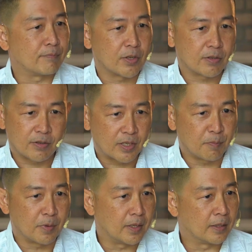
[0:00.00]
just
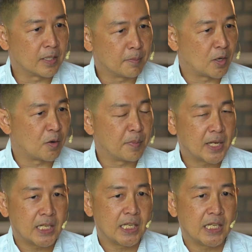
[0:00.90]
give me this amount of
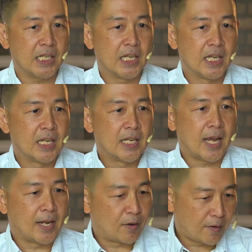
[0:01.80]
money,
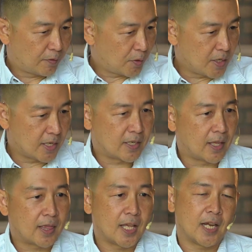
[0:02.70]
and all you have to do is just
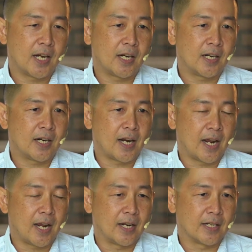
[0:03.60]
sit there,
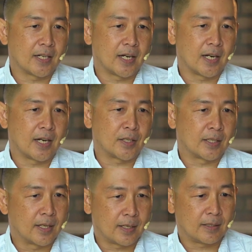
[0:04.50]
and
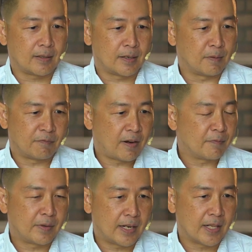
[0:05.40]
in
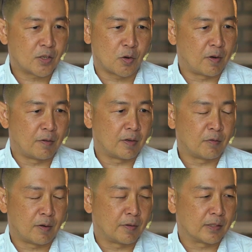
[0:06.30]
5 minutes or
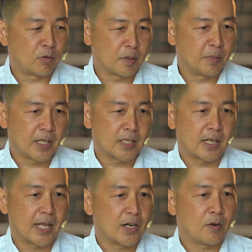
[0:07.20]
whatever, 20
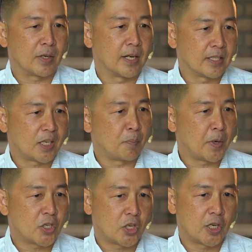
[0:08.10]
minutes later, we're going to take a
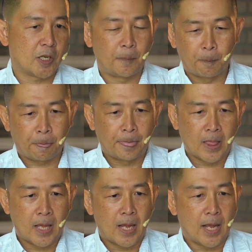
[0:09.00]
picture,
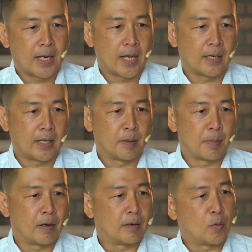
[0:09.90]
and then in
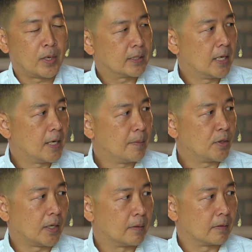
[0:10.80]
about a week time,
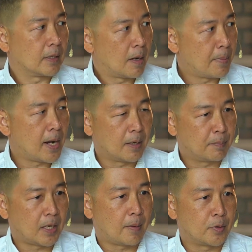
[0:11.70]
you can come back and
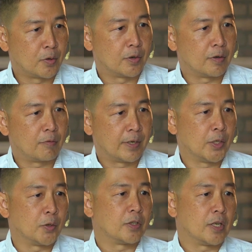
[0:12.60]
pick up your
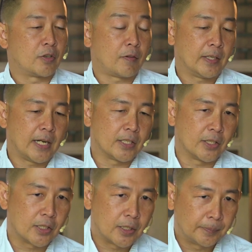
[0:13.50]
renewed driving
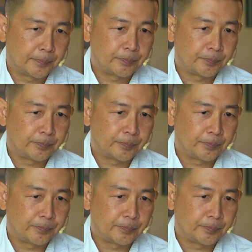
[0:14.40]
license.